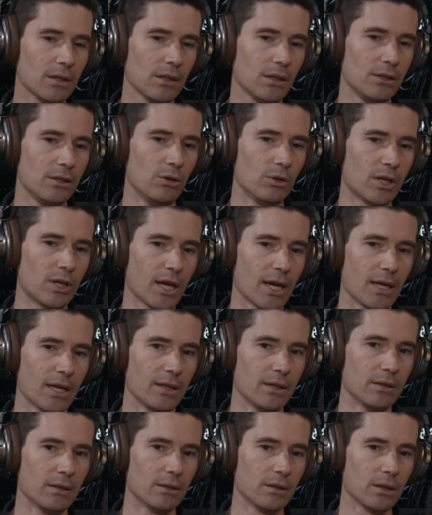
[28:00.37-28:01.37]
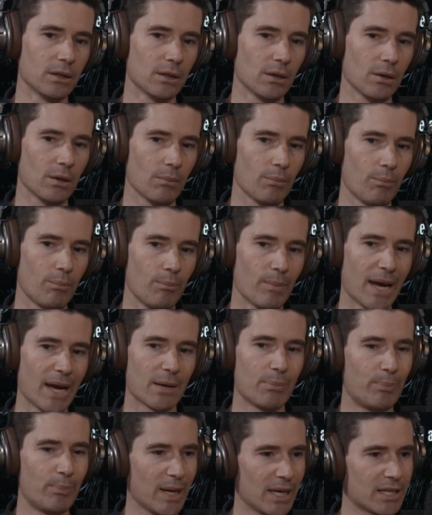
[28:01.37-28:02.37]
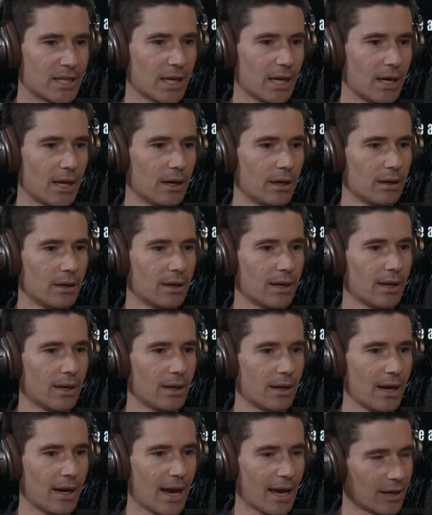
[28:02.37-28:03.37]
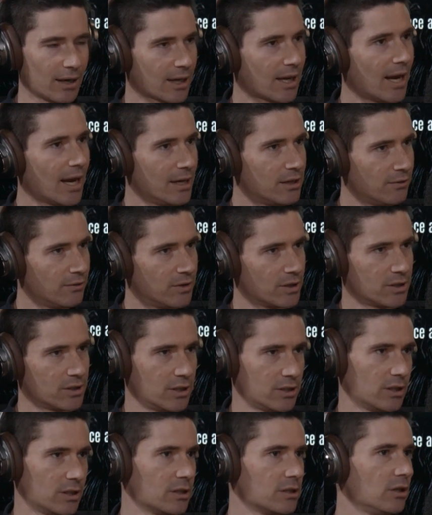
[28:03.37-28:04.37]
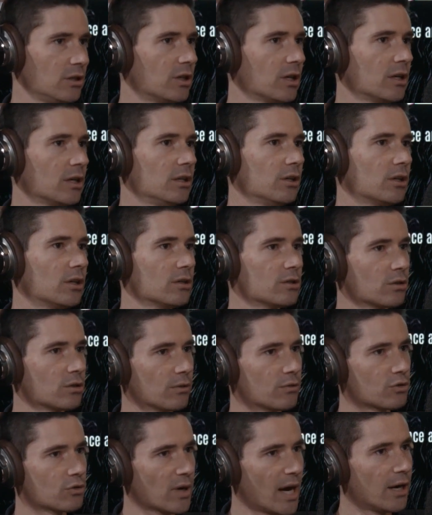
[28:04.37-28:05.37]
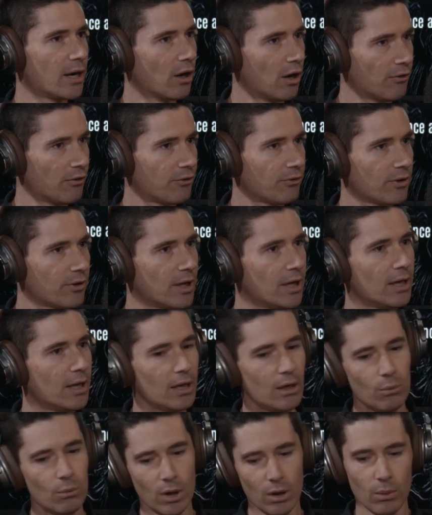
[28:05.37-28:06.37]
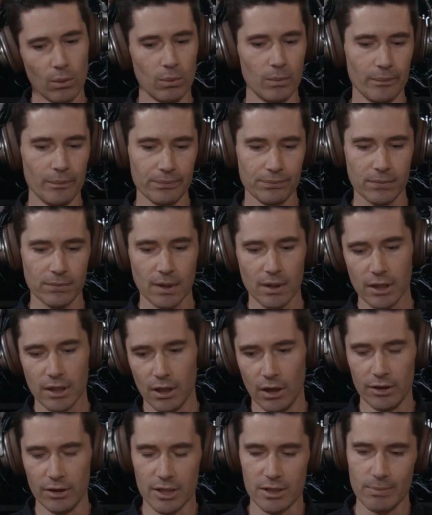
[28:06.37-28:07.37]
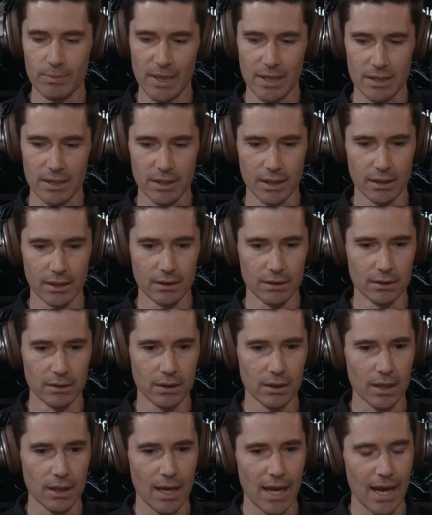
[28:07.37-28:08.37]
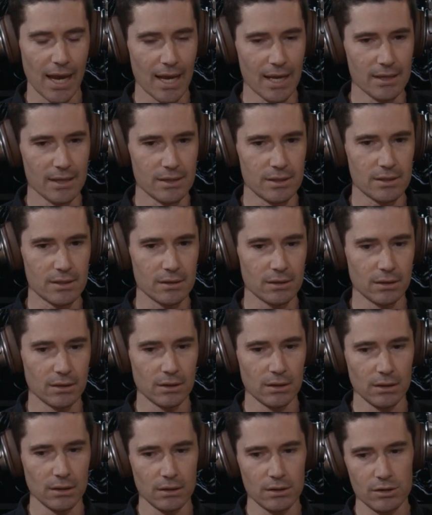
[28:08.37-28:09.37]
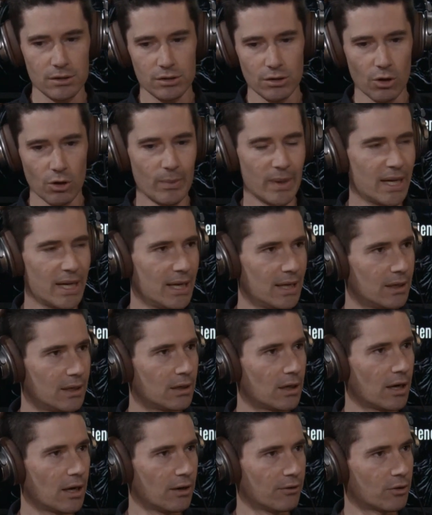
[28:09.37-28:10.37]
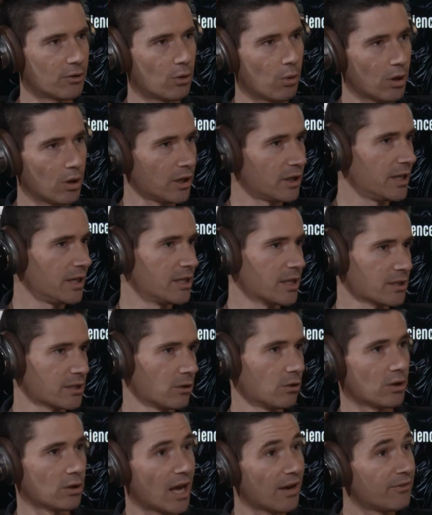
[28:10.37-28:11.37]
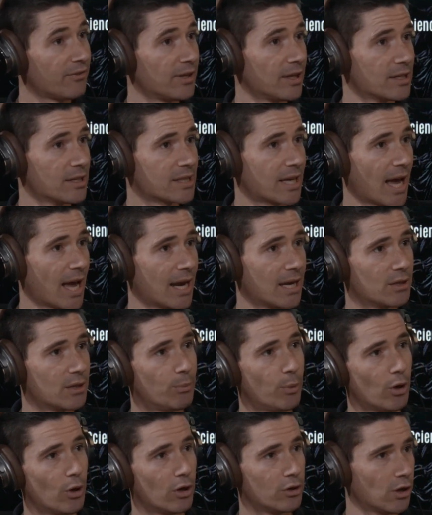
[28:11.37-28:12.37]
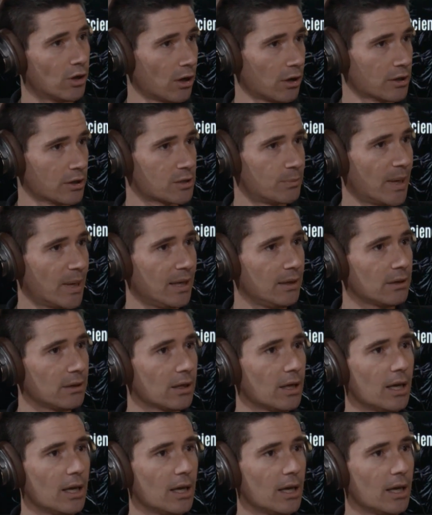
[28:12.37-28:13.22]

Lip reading: you can make better allocative decisions. You can sort of trade off, well, this medicine has so many kind of quality adjusted life years gained per dollar spent.